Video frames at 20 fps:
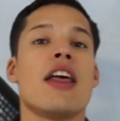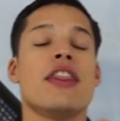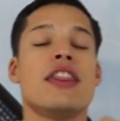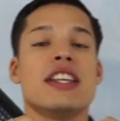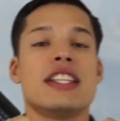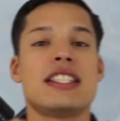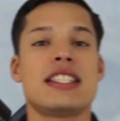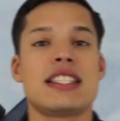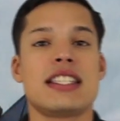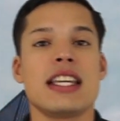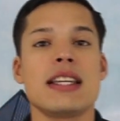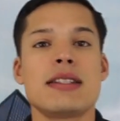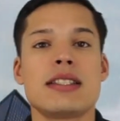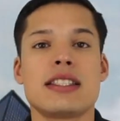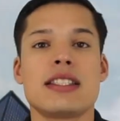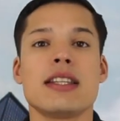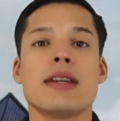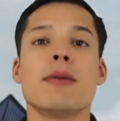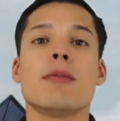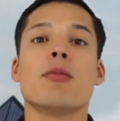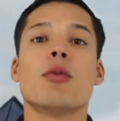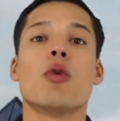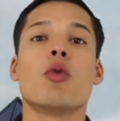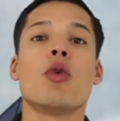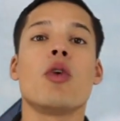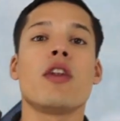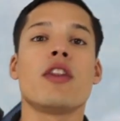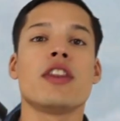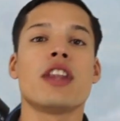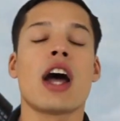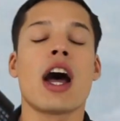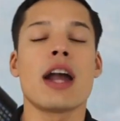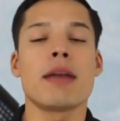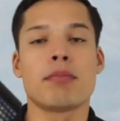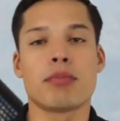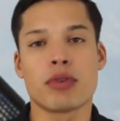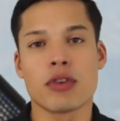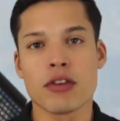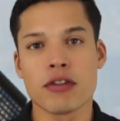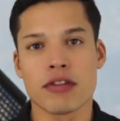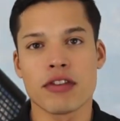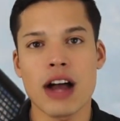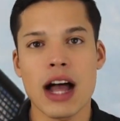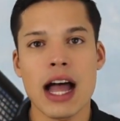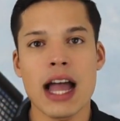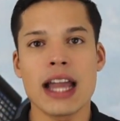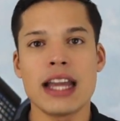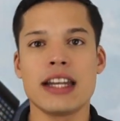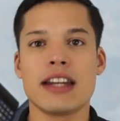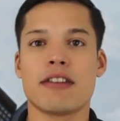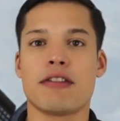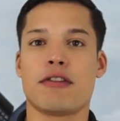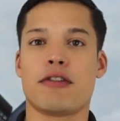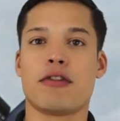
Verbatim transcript: the system will not provide